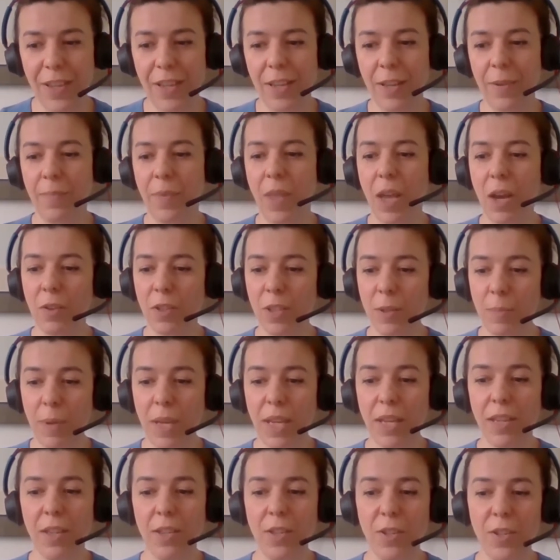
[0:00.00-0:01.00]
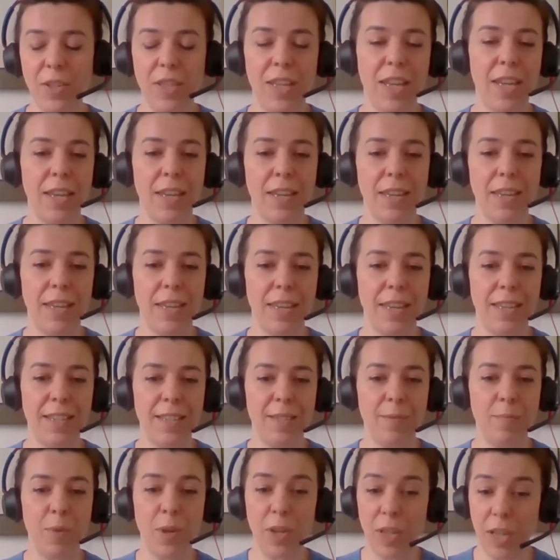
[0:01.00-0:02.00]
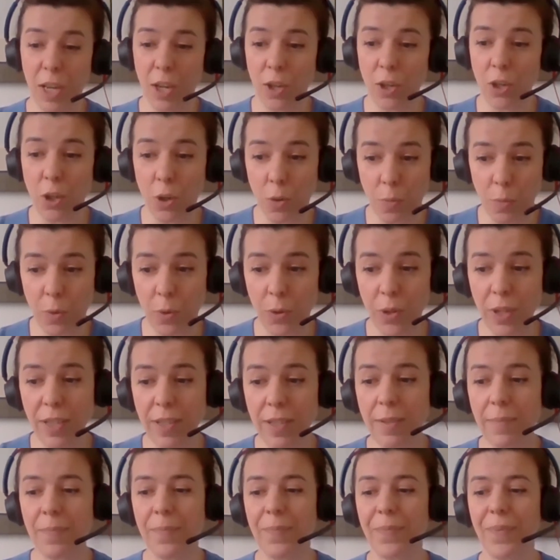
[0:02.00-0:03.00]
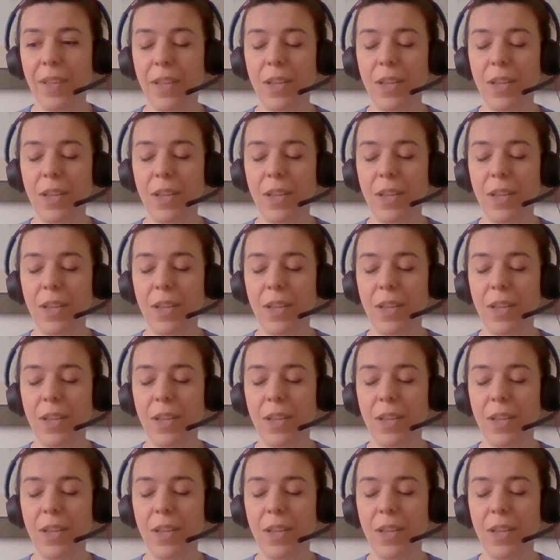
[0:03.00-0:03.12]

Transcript: um, our speaker today is brilliant Jo Brewis.